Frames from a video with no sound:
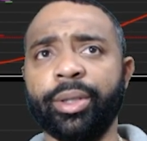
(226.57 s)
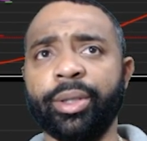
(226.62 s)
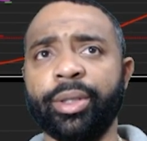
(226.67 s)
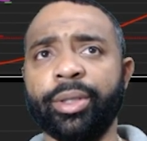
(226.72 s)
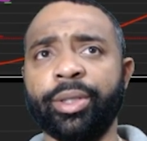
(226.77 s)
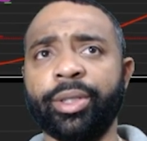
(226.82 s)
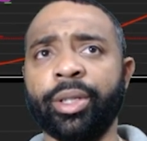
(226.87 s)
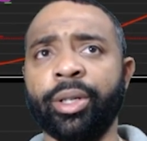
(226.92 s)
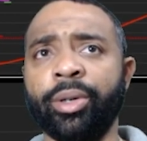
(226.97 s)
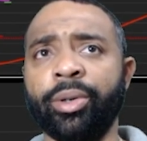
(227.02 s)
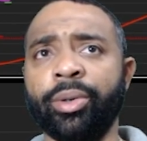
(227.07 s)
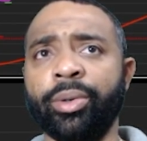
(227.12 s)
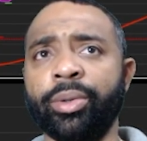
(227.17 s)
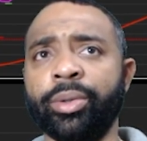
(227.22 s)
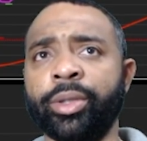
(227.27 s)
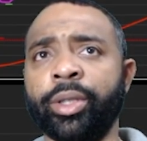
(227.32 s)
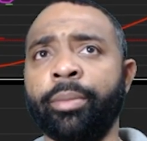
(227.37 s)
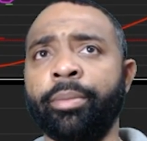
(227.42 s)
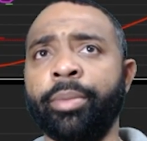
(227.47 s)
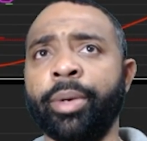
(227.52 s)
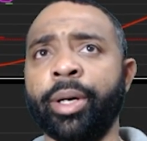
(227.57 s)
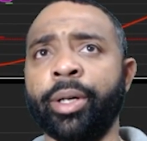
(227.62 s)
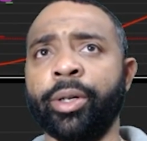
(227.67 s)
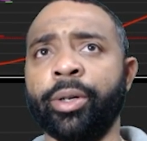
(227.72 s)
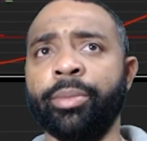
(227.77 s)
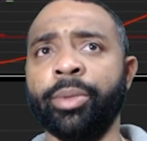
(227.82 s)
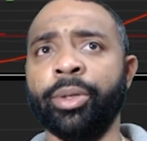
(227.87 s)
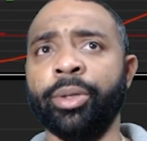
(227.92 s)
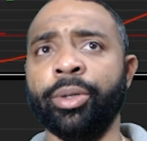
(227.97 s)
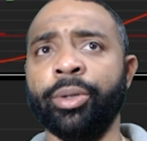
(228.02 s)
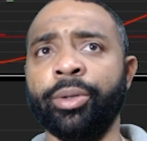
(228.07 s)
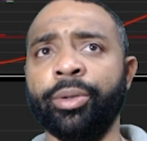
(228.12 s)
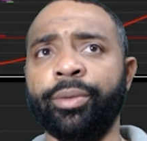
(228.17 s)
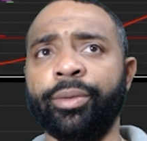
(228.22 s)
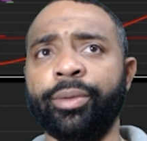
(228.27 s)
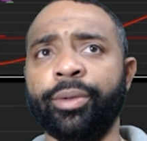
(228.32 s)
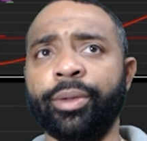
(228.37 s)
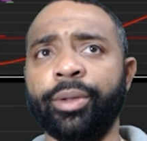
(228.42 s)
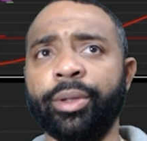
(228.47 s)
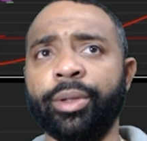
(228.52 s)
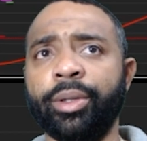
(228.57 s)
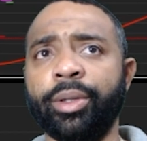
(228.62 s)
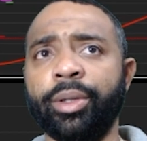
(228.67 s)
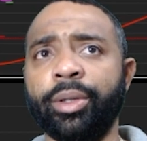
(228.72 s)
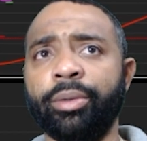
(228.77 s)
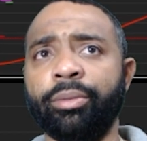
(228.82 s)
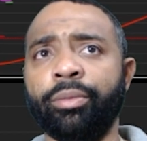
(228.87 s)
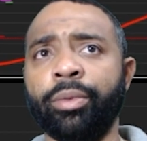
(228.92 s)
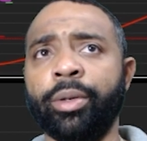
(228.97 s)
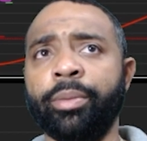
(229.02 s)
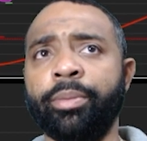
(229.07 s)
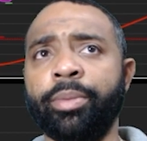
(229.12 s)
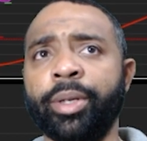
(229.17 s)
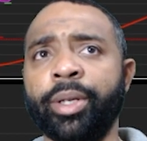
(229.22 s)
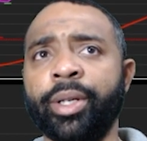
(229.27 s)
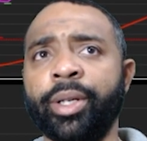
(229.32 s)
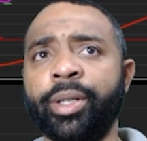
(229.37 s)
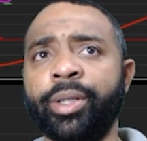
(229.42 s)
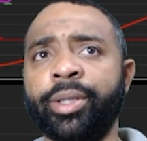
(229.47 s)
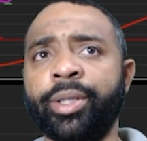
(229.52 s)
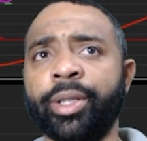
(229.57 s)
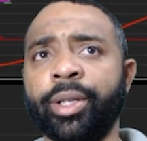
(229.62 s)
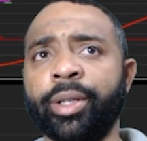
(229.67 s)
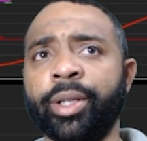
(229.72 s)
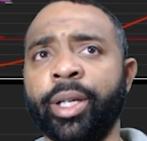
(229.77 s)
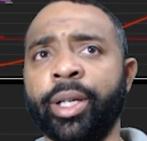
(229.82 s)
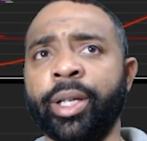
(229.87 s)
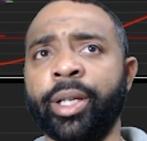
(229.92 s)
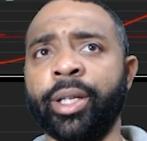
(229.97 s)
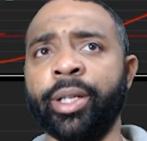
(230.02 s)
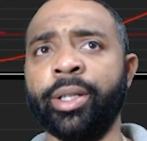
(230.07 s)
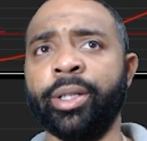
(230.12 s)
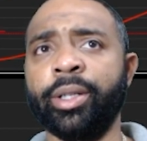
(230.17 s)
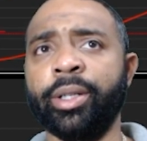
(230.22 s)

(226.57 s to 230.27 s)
So the better move would be to let it,